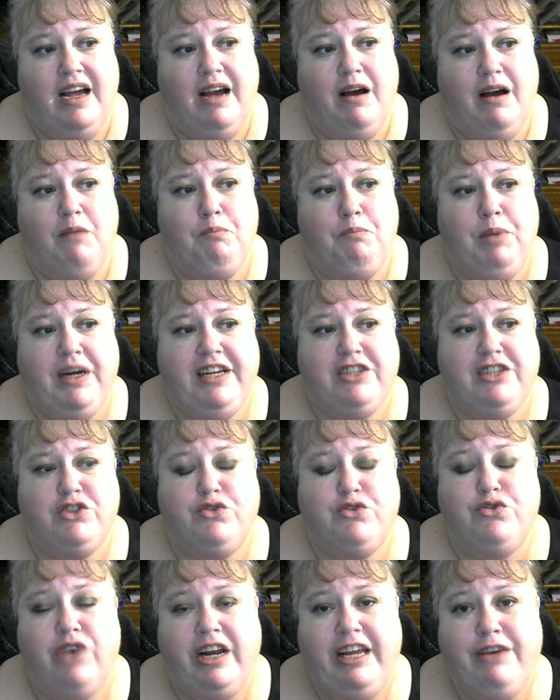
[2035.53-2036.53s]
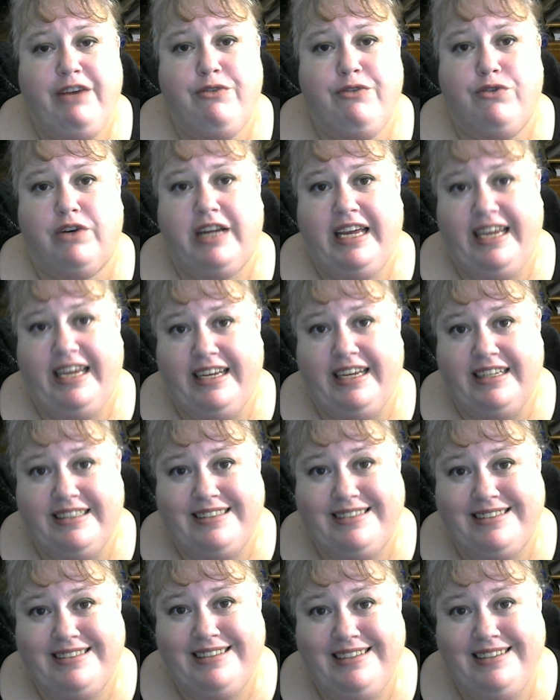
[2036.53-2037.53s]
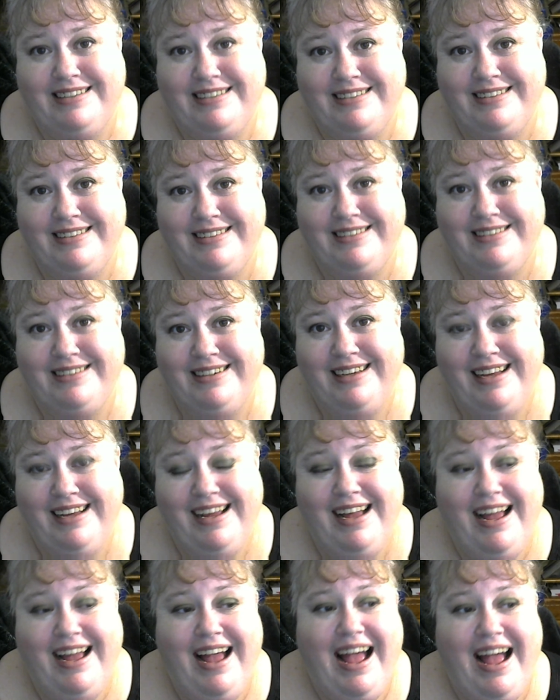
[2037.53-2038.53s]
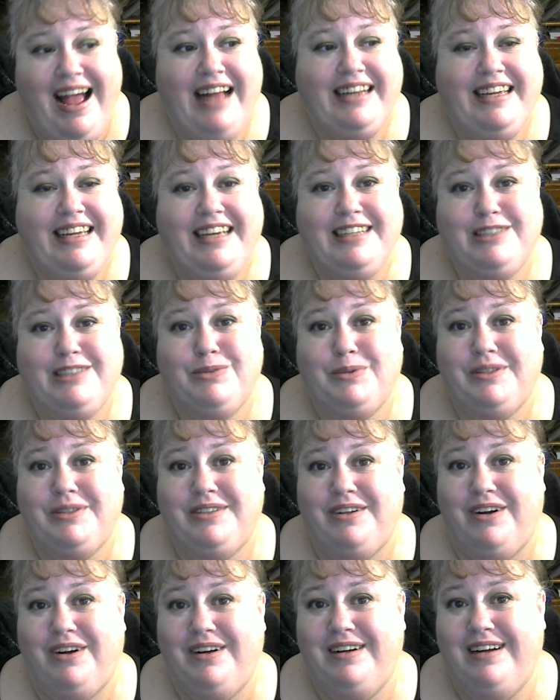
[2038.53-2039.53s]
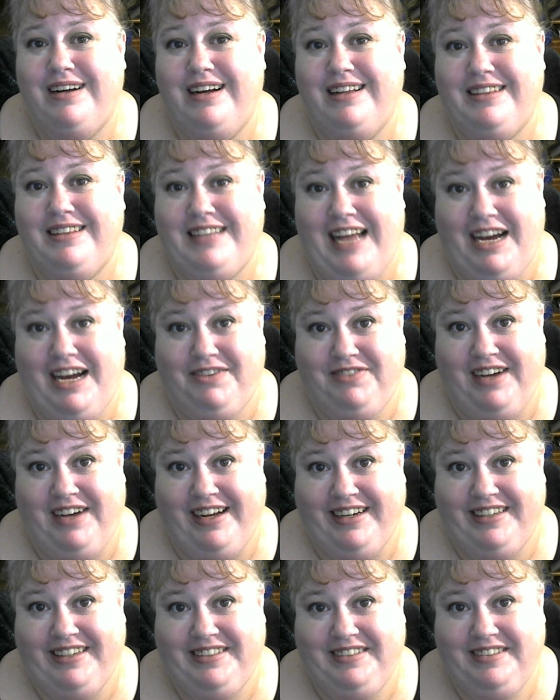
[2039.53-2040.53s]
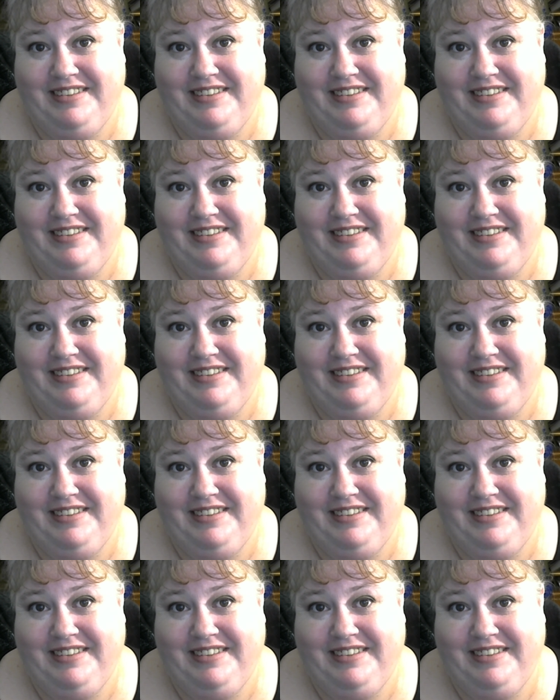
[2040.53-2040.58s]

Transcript: But it's funny for kids. And kids will laugh at it.